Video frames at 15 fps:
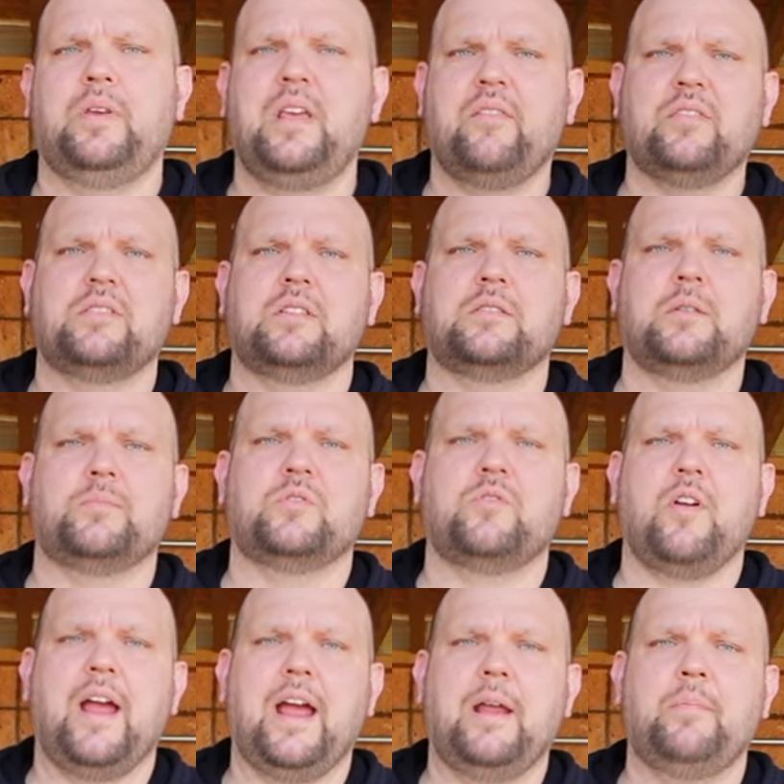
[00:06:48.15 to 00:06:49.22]
give us a
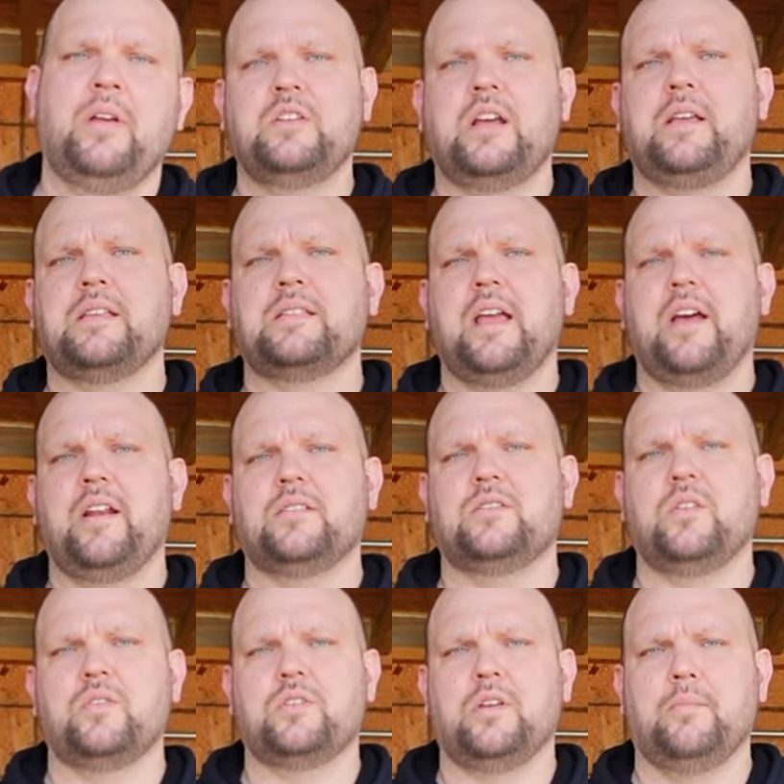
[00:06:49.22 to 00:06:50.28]
subscribe, check us out on
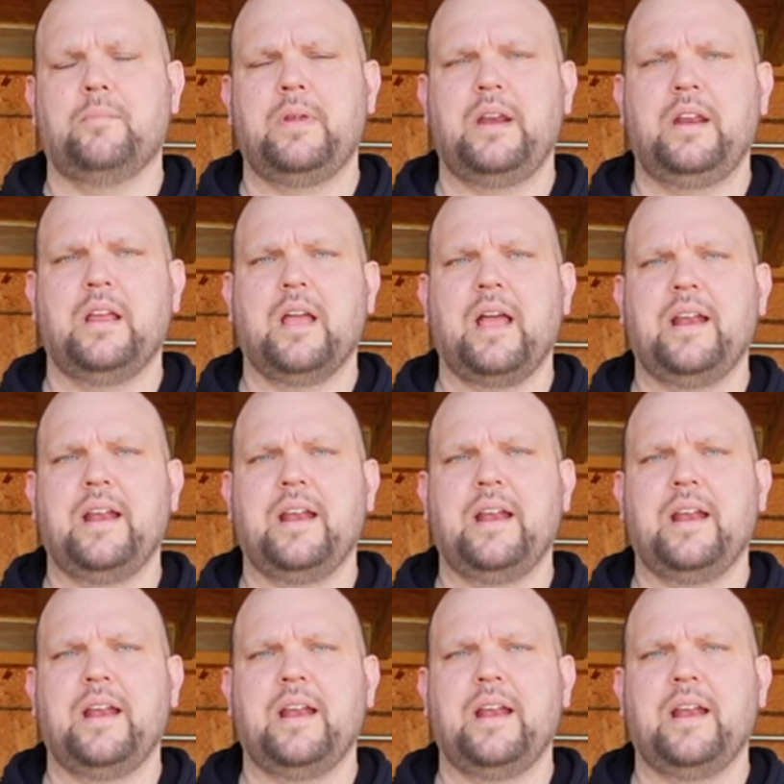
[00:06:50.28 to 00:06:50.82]
social media,